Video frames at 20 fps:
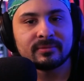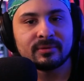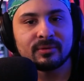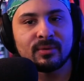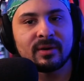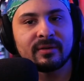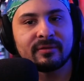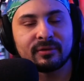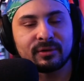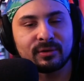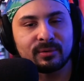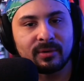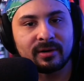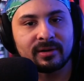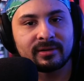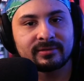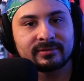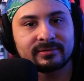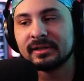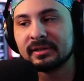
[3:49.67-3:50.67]
whoever you
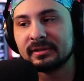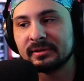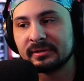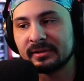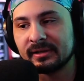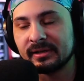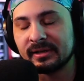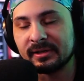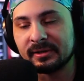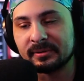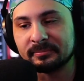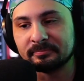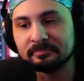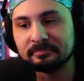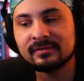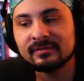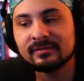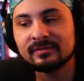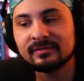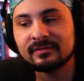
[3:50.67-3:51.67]
are um,